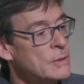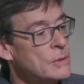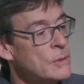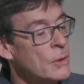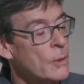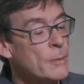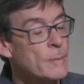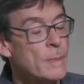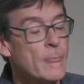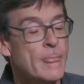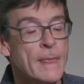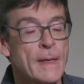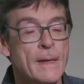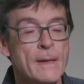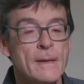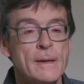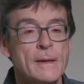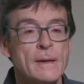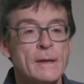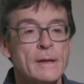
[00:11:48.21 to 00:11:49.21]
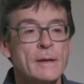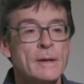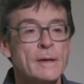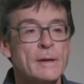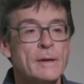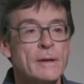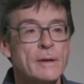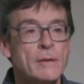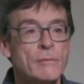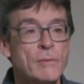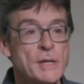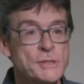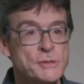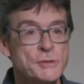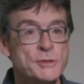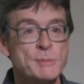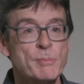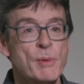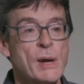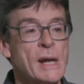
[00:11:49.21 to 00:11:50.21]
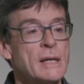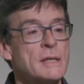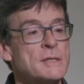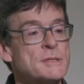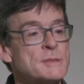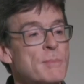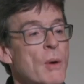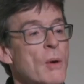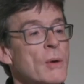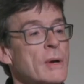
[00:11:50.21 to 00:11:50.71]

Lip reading: You know, Rachel Carson